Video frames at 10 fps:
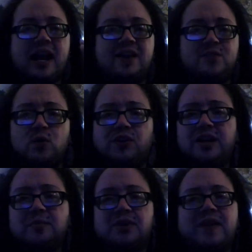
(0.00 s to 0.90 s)
a vocal
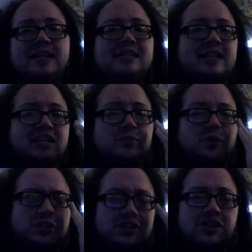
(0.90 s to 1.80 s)
number of
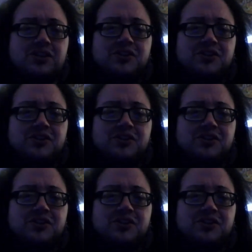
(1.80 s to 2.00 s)
asexuals